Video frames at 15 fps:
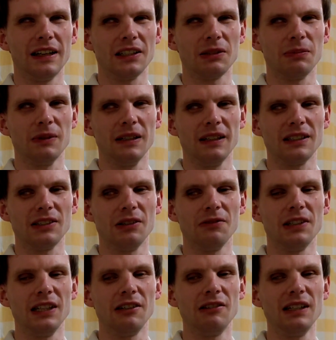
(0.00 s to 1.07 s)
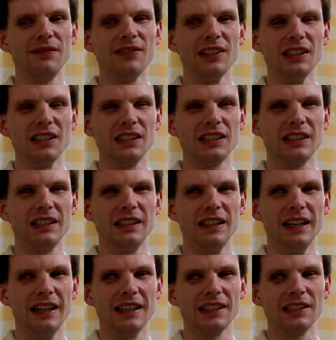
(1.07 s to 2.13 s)
aspects of the equipment,
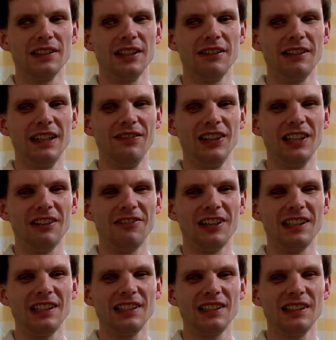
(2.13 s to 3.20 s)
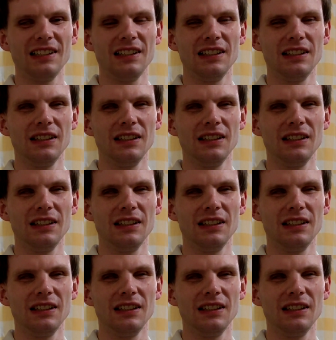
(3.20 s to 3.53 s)
as no aiming device,